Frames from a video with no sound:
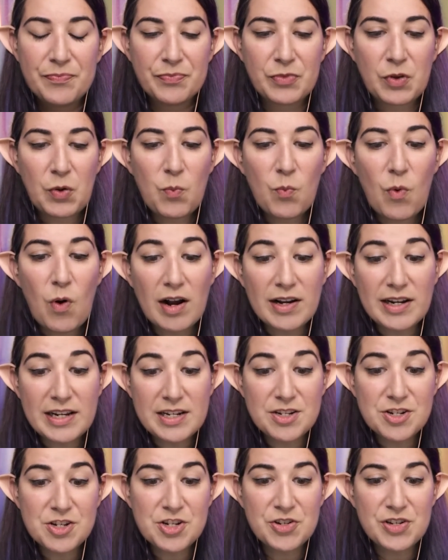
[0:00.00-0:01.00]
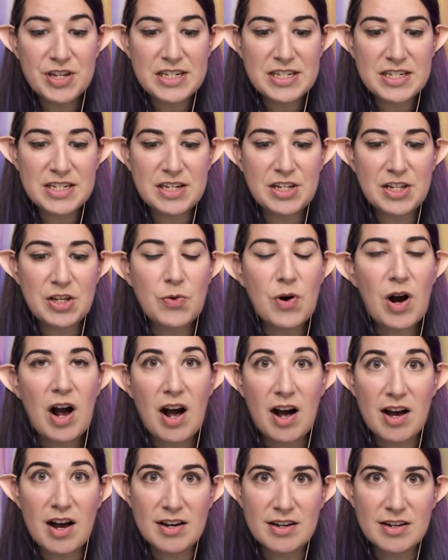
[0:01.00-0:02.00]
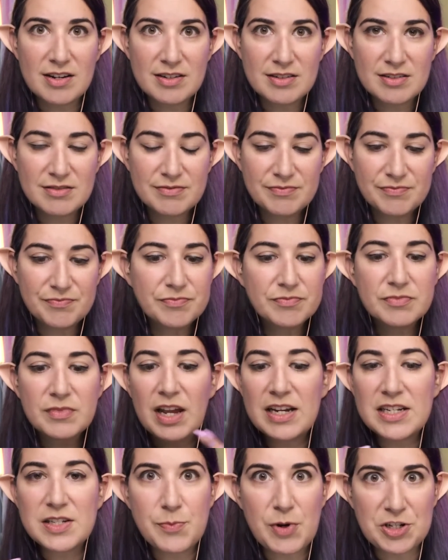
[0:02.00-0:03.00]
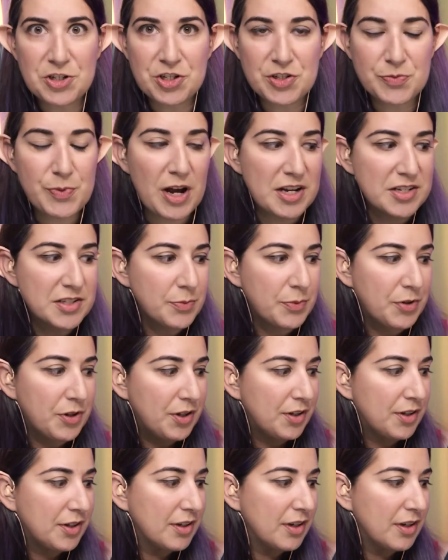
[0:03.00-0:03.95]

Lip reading: wanting to continue on as much as possible.